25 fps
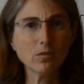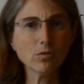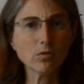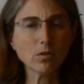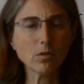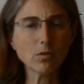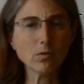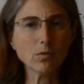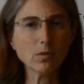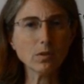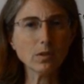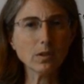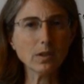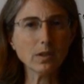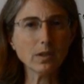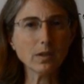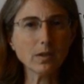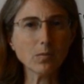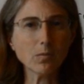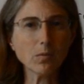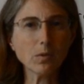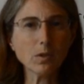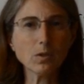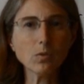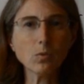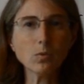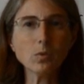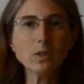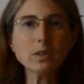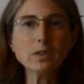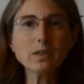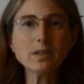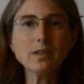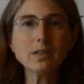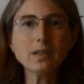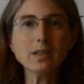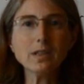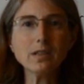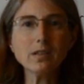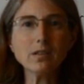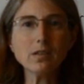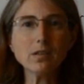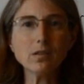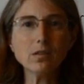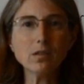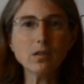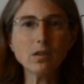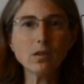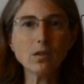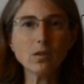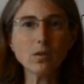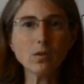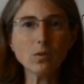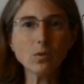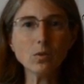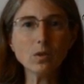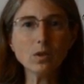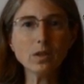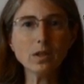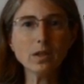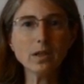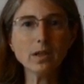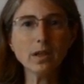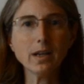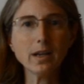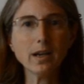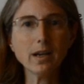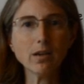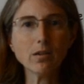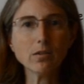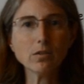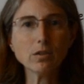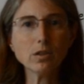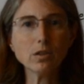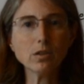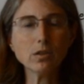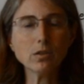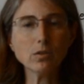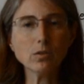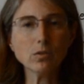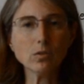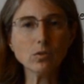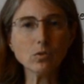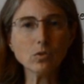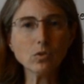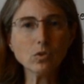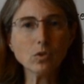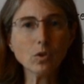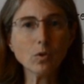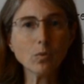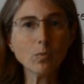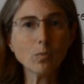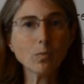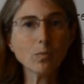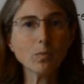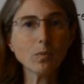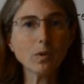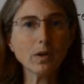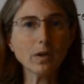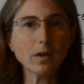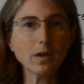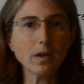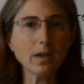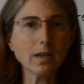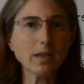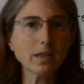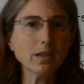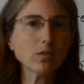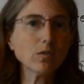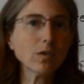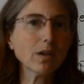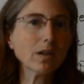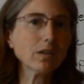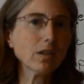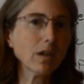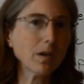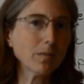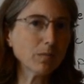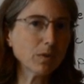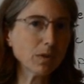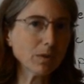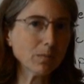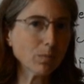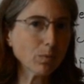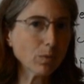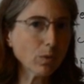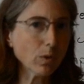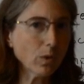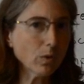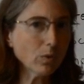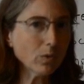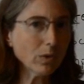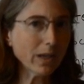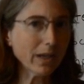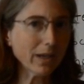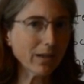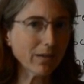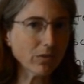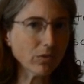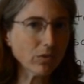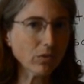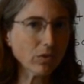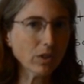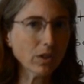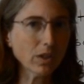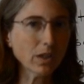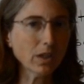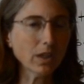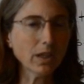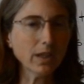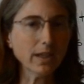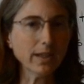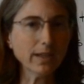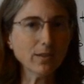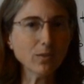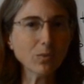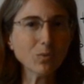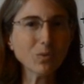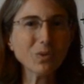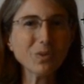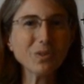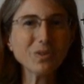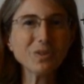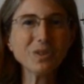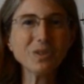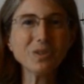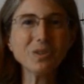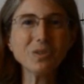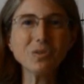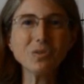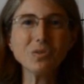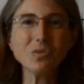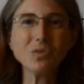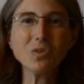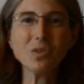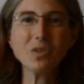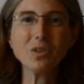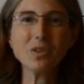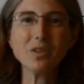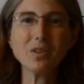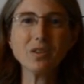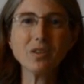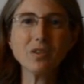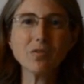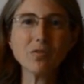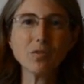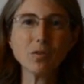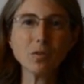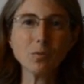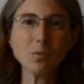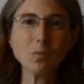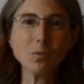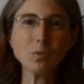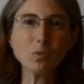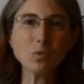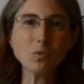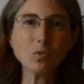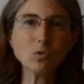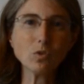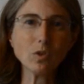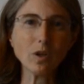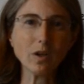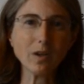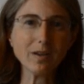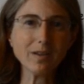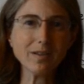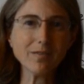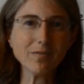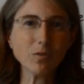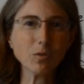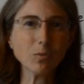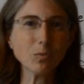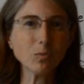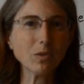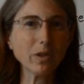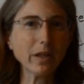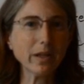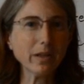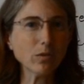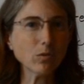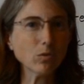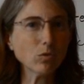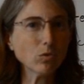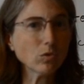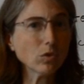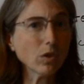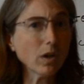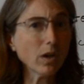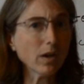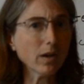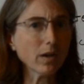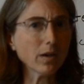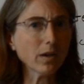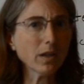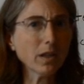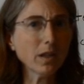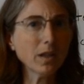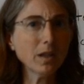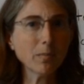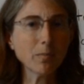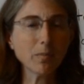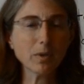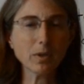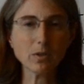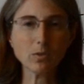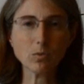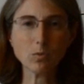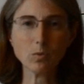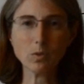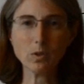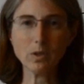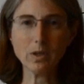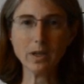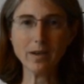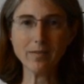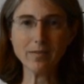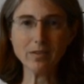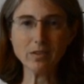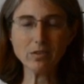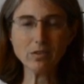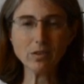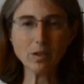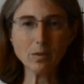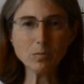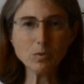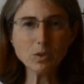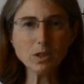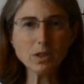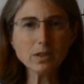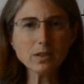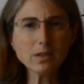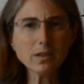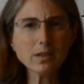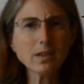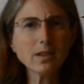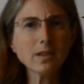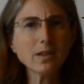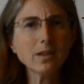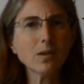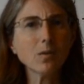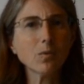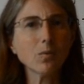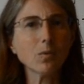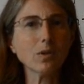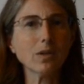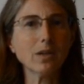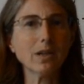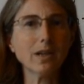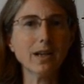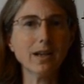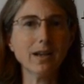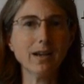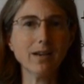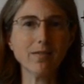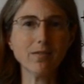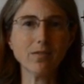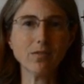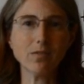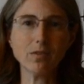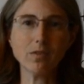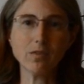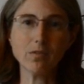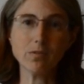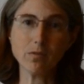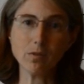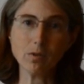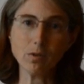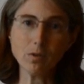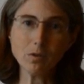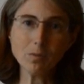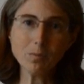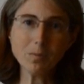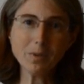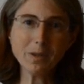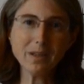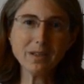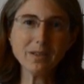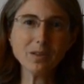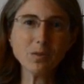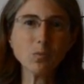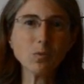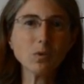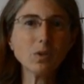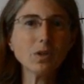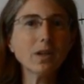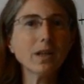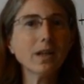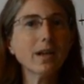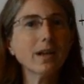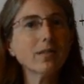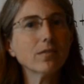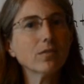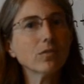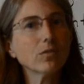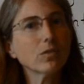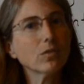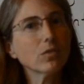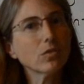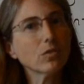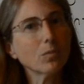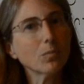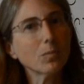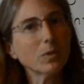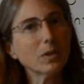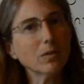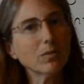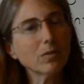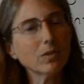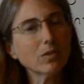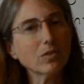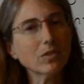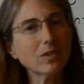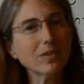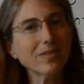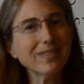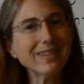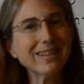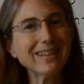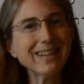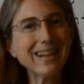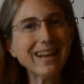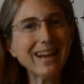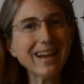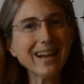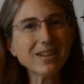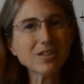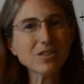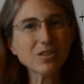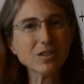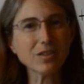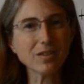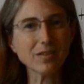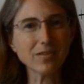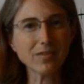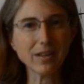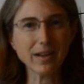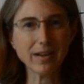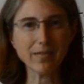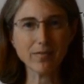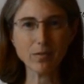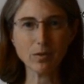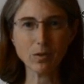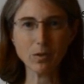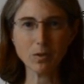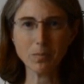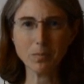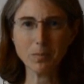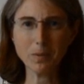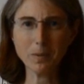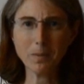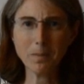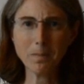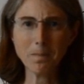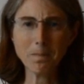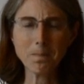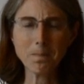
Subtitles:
So we're going to need to know how to use indirect object pronouns in order to use the verb gustar and verbs like gustar, because we're going to have a subject, we're going to have the verb, and then we're going to have somebody receiving the action of that verb.